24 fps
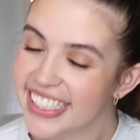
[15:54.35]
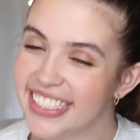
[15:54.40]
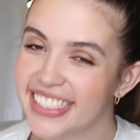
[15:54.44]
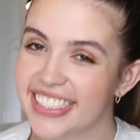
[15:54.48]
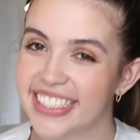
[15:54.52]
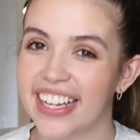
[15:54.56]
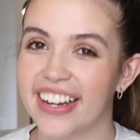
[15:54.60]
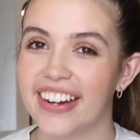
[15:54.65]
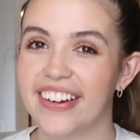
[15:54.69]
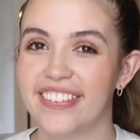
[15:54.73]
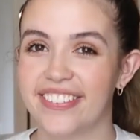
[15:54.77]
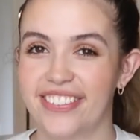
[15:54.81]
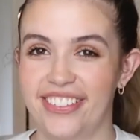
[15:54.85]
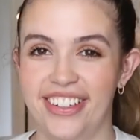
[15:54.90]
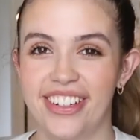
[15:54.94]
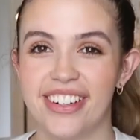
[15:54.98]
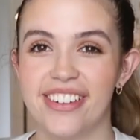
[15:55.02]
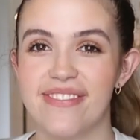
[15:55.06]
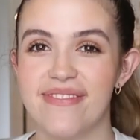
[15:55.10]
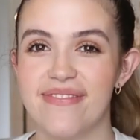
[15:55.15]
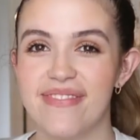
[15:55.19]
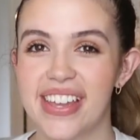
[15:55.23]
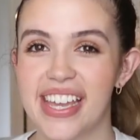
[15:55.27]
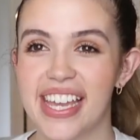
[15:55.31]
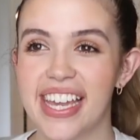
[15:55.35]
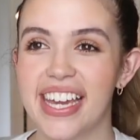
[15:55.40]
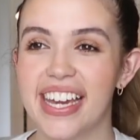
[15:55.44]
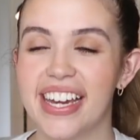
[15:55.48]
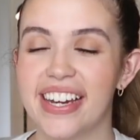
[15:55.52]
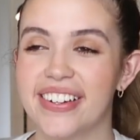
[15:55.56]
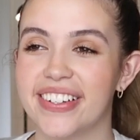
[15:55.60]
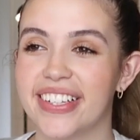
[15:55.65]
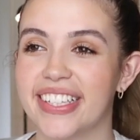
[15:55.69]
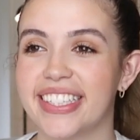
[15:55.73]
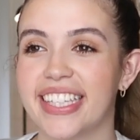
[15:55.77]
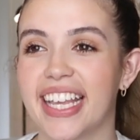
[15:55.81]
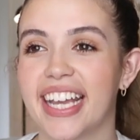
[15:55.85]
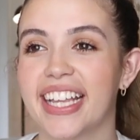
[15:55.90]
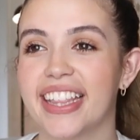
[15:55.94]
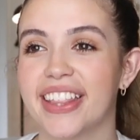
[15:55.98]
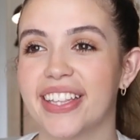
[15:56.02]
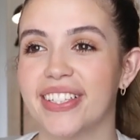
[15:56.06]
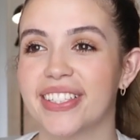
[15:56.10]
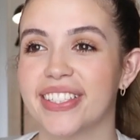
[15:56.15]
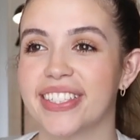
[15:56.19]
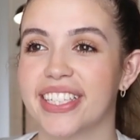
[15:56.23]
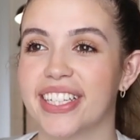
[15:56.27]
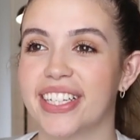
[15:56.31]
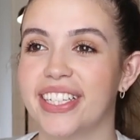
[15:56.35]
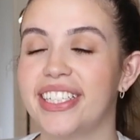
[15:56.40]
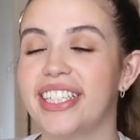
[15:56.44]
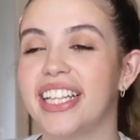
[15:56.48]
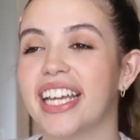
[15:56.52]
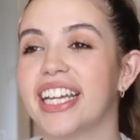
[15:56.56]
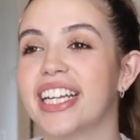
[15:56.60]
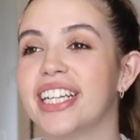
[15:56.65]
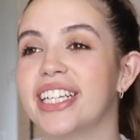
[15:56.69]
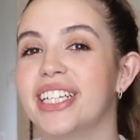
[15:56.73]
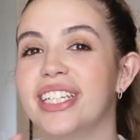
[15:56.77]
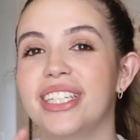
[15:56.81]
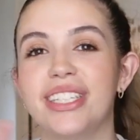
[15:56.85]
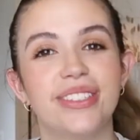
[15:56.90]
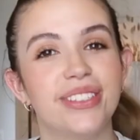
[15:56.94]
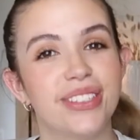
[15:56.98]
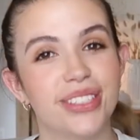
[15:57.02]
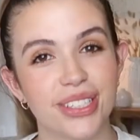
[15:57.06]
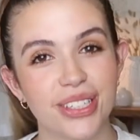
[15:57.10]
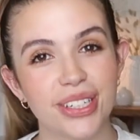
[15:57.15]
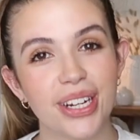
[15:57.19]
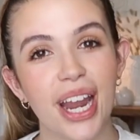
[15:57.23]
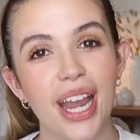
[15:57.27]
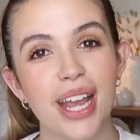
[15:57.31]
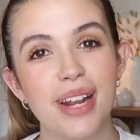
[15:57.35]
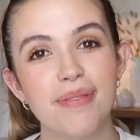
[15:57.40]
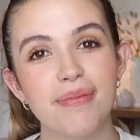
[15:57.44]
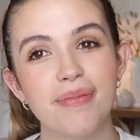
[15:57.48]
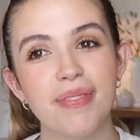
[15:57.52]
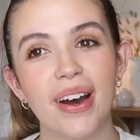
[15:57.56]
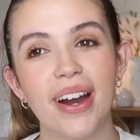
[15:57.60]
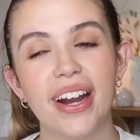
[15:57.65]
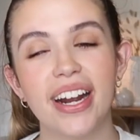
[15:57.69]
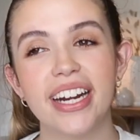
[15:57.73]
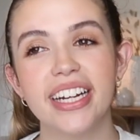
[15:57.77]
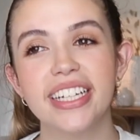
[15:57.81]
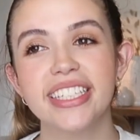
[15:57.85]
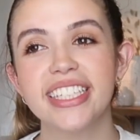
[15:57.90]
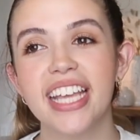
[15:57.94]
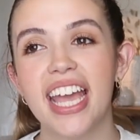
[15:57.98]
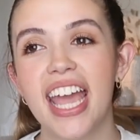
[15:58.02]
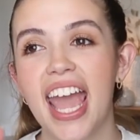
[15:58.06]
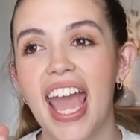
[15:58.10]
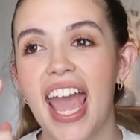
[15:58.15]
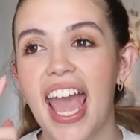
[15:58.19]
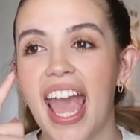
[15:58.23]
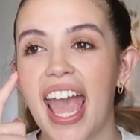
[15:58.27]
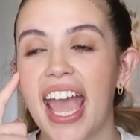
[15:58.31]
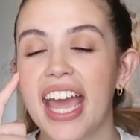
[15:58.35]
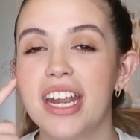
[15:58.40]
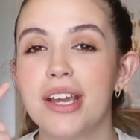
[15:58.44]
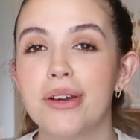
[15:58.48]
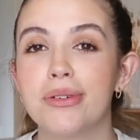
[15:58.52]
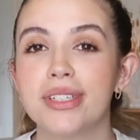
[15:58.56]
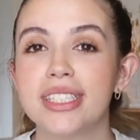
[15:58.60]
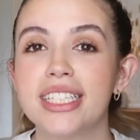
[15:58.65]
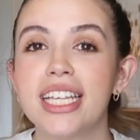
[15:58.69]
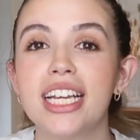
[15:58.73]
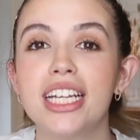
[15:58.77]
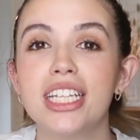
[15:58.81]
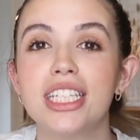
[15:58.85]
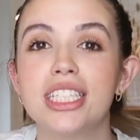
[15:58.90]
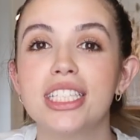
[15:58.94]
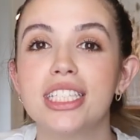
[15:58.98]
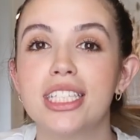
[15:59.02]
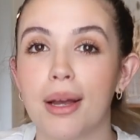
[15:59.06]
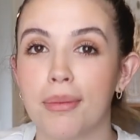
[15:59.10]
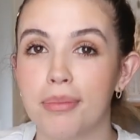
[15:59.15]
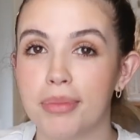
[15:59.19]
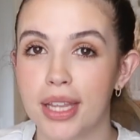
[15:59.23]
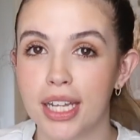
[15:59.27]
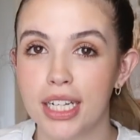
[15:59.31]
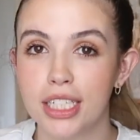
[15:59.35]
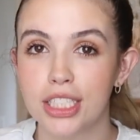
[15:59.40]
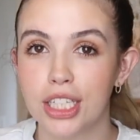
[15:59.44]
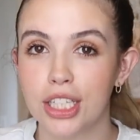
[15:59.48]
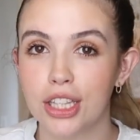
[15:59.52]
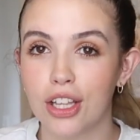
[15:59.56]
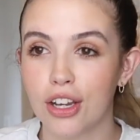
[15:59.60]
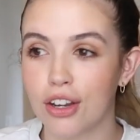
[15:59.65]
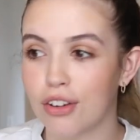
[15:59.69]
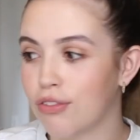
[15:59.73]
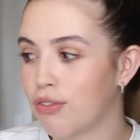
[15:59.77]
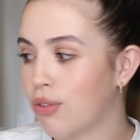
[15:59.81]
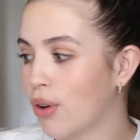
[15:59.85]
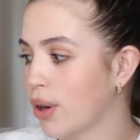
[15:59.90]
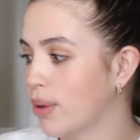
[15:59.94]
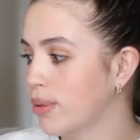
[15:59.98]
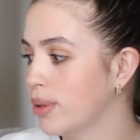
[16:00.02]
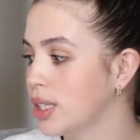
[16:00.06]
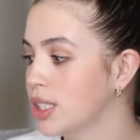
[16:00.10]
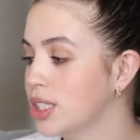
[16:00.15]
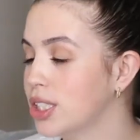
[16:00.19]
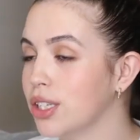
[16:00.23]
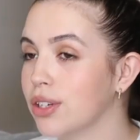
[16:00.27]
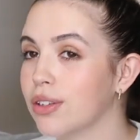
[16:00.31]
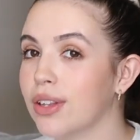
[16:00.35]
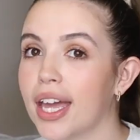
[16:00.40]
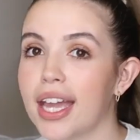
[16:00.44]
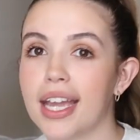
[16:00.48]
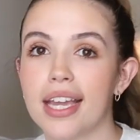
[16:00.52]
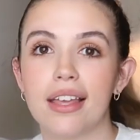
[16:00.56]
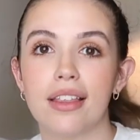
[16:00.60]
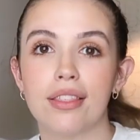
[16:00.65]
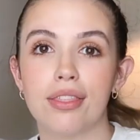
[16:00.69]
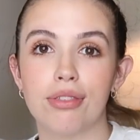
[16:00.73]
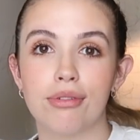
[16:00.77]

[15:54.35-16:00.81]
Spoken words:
So for me, it was like those little like Nutri-Grain bars, and it was like something to look forward to, like